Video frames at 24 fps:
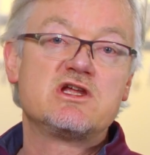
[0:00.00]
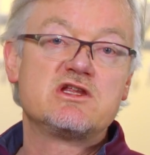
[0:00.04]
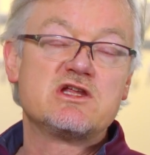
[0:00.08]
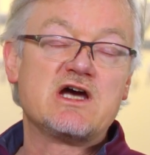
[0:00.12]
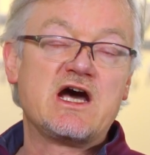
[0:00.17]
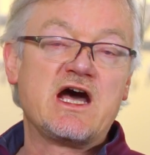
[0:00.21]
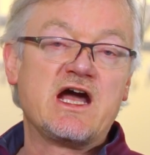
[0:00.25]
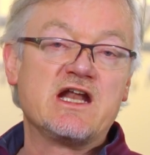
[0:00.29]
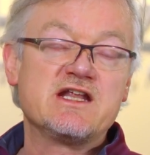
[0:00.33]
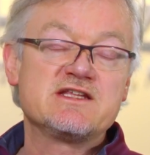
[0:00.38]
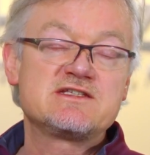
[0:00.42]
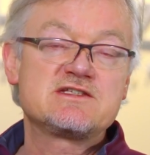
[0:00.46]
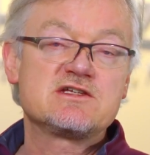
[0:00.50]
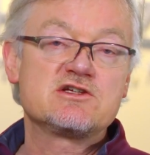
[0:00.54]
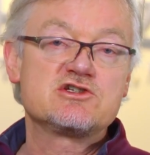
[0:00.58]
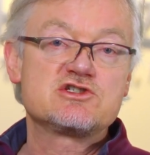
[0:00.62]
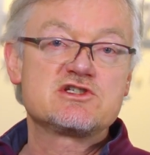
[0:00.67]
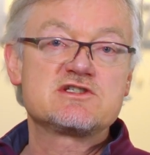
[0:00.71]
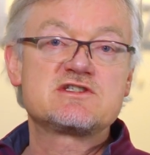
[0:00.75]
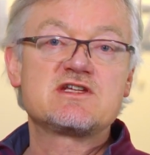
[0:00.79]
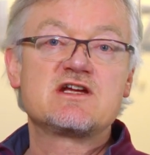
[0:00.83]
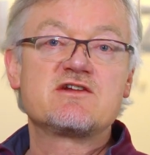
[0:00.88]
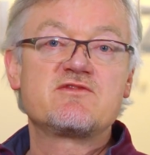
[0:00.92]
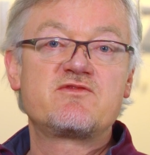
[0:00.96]
eyelid
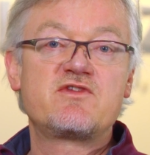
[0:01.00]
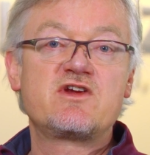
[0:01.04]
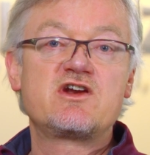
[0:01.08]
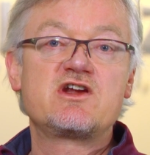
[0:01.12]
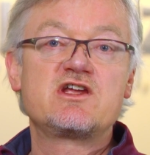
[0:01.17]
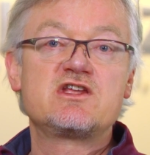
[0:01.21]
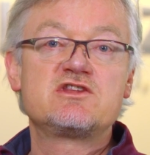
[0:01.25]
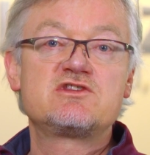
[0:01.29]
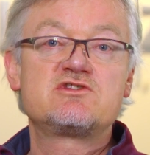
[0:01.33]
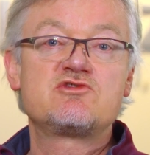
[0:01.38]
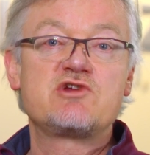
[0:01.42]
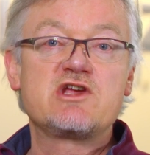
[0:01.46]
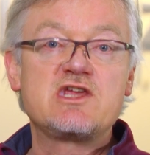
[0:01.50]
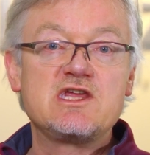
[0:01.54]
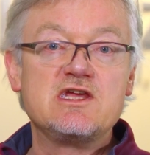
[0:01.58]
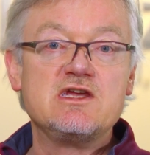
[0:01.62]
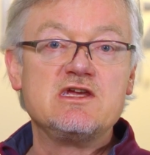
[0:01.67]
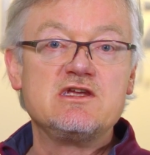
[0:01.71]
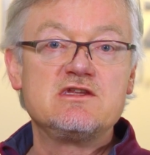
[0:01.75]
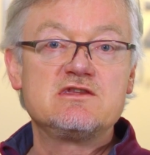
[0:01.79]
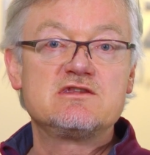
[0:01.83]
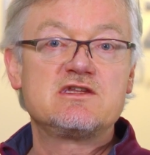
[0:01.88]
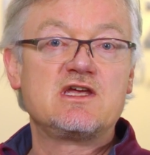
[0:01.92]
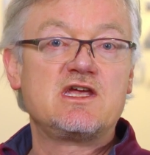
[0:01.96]
surgeries are very
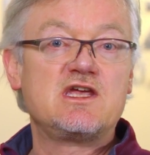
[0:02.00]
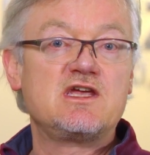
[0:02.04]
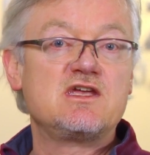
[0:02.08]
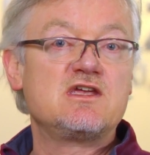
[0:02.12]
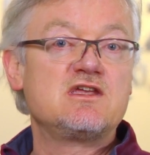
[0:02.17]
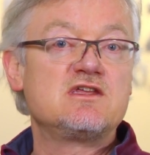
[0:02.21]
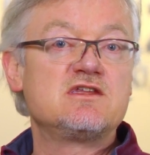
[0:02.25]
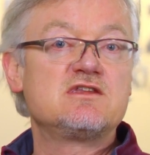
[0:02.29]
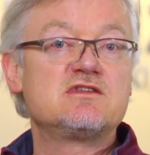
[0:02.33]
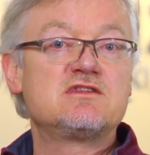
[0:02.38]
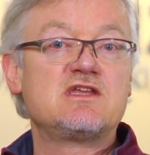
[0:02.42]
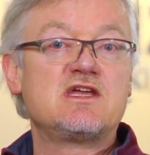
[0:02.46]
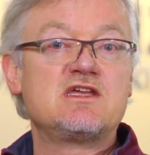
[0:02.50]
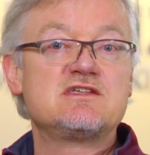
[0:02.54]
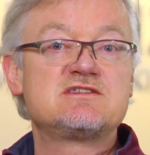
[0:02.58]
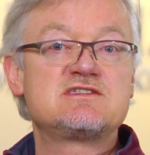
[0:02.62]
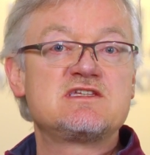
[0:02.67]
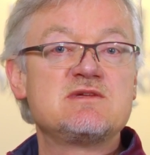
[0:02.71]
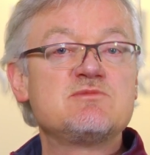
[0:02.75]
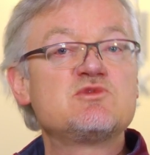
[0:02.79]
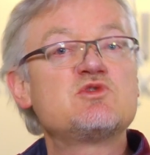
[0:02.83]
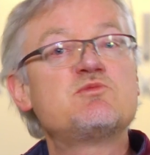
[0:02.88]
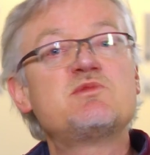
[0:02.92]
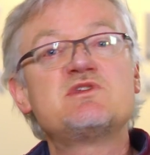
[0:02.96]
tricky. They
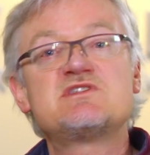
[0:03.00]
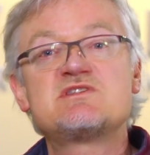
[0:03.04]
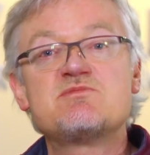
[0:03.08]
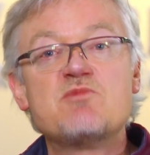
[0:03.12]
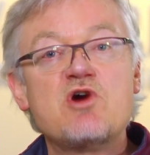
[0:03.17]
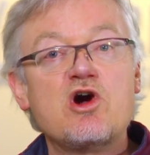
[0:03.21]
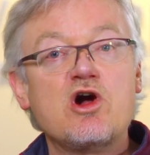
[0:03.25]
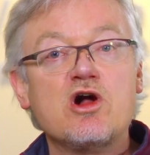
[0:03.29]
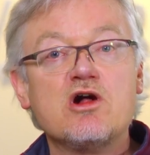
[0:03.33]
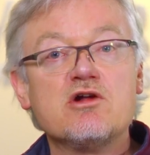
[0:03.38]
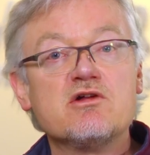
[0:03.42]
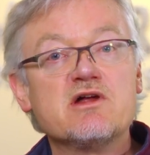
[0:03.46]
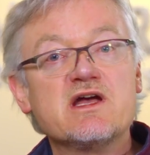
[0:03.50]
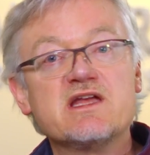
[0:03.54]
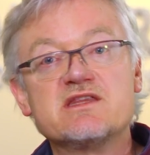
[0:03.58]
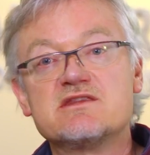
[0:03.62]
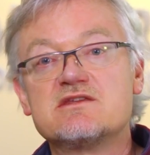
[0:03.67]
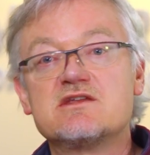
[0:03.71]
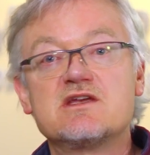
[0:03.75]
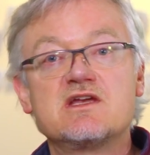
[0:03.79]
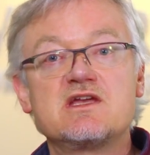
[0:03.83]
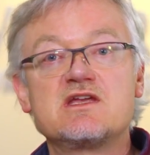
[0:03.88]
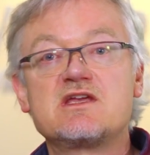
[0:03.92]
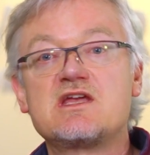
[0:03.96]
seem to be small and
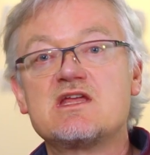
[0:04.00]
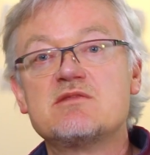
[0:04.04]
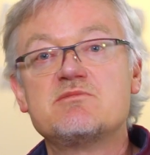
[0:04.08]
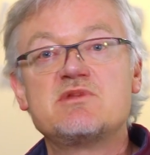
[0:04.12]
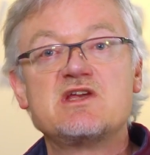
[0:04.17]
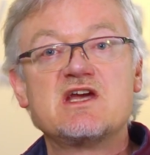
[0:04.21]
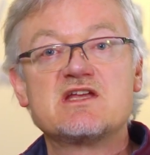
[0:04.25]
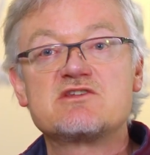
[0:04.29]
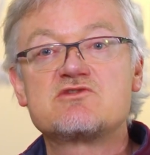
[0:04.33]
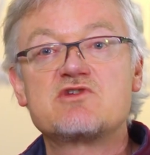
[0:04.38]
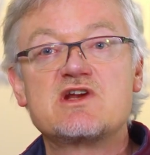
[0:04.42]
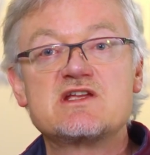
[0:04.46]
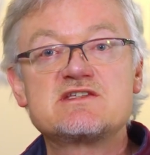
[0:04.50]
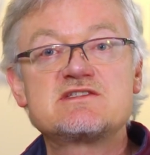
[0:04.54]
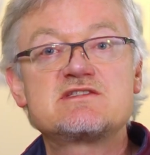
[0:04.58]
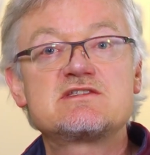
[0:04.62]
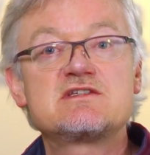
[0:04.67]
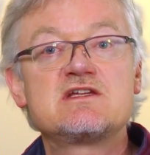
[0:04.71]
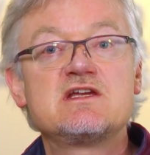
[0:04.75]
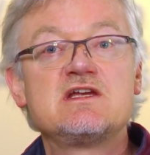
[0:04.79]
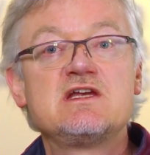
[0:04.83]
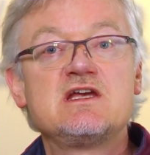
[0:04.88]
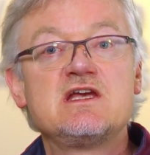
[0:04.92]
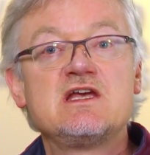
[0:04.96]
they can be
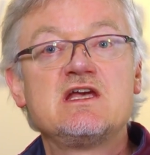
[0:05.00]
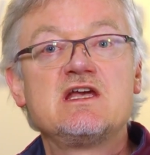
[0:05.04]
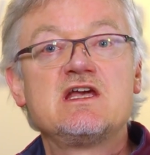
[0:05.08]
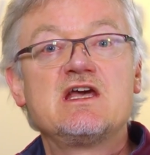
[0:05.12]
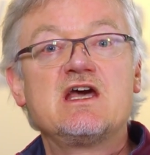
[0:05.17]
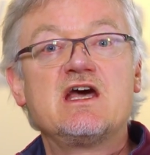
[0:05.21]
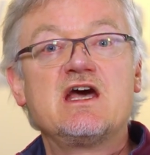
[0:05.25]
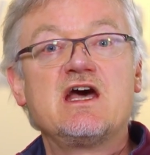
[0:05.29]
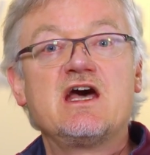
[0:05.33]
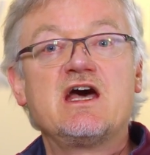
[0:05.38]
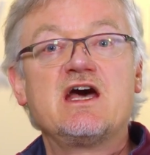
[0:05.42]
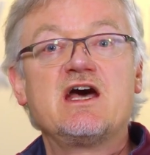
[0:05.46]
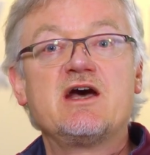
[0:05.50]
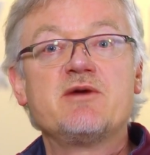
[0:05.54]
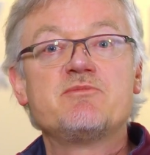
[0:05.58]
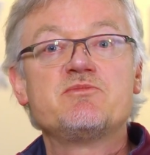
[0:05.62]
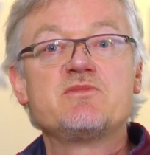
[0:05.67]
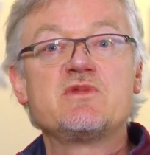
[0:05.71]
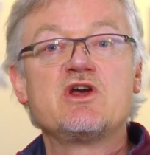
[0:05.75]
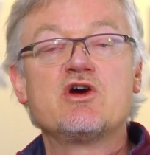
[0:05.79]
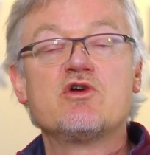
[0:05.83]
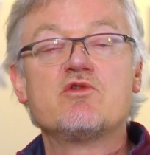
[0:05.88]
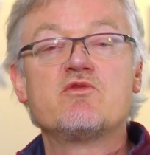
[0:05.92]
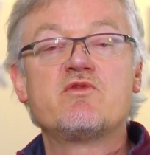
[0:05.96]
addressed
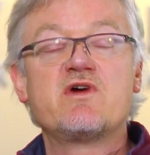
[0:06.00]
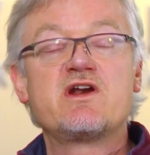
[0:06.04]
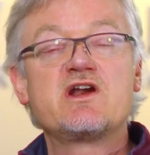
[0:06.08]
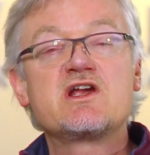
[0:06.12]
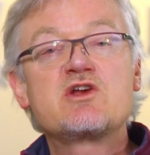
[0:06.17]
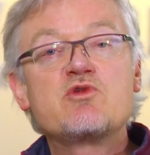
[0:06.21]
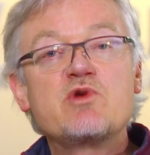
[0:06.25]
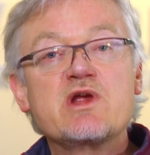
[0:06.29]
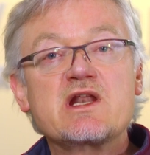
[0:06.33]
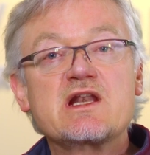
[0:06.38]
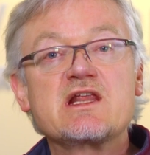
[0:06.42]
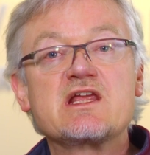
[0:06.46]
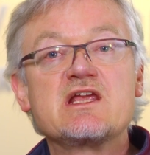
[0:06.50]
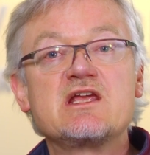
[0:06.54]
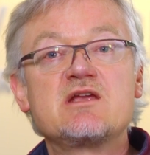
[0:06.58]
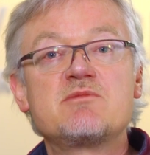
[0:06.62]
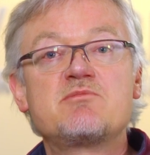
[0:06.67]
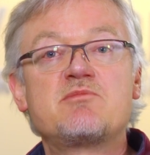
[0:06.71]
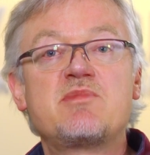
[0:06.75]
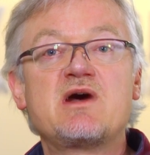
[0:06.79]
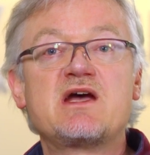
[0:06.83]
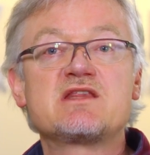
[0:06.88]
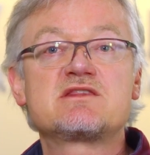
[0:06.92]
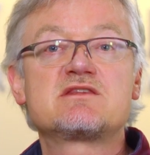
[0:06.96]
very quickly,
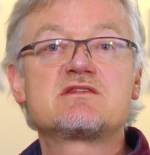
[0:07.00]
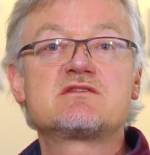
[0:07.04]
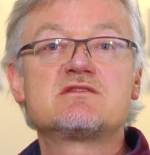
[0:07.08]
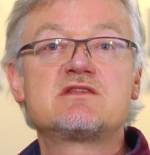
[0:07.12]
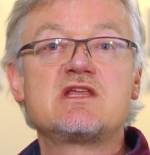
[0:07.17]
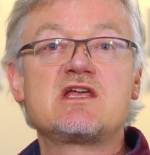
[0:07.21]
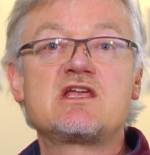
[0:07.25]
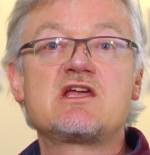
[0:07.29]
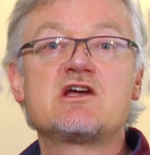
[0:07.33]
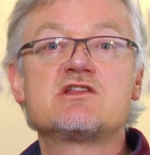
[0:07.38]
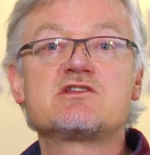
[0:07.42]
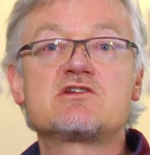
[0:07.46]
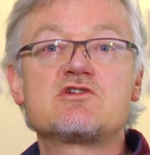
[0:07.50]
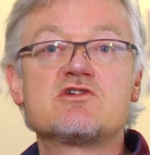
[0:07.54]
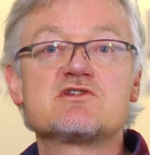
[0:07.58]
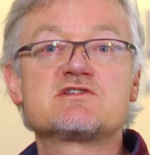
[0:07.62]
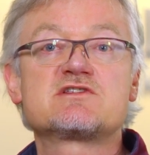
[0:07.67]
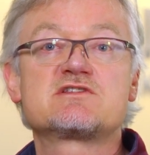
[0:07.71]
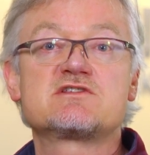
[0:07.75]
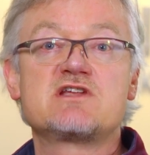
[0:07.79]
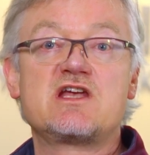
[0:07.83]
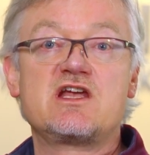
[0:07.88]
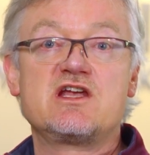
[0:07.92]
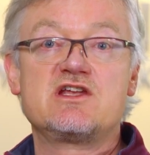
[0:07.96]
but they can
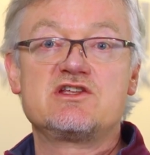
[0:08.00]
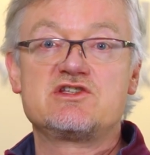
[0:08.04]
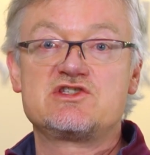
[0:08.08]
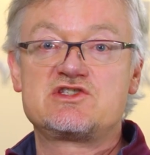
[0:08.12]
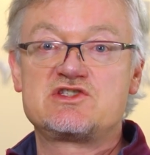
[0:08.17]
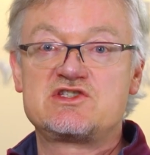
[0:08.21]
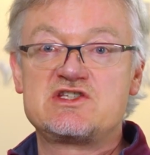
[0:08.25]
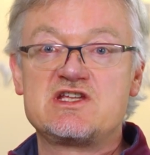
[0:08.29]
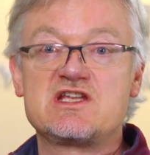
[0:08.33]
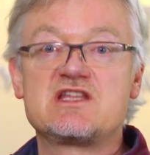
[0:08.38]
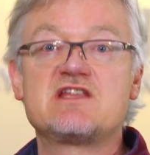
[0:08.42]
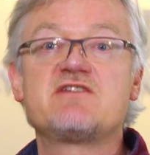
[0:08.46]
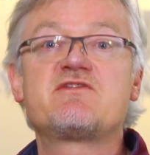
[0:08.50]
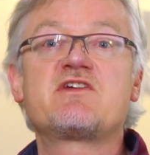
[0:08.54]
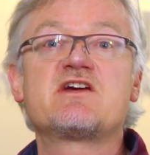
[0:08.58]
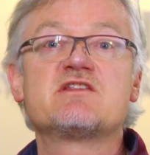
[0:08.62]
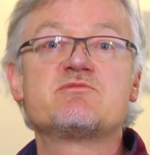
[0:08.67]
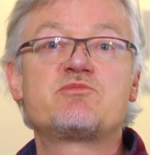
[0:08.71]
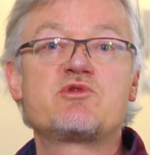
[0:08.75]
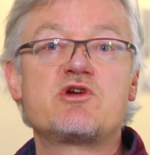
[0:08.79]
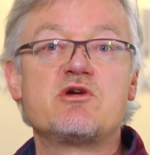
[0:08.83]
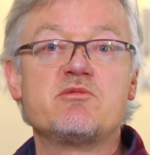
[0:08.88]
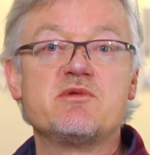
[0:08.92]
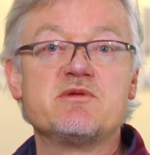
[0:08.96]
cause
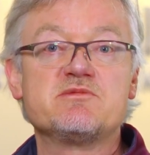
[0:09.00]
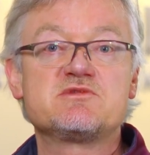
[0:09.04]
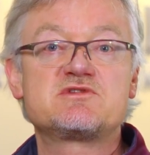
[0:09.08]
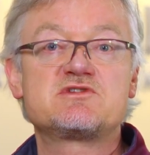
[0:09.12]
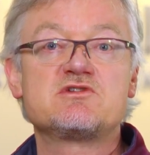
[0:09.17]
significant problems.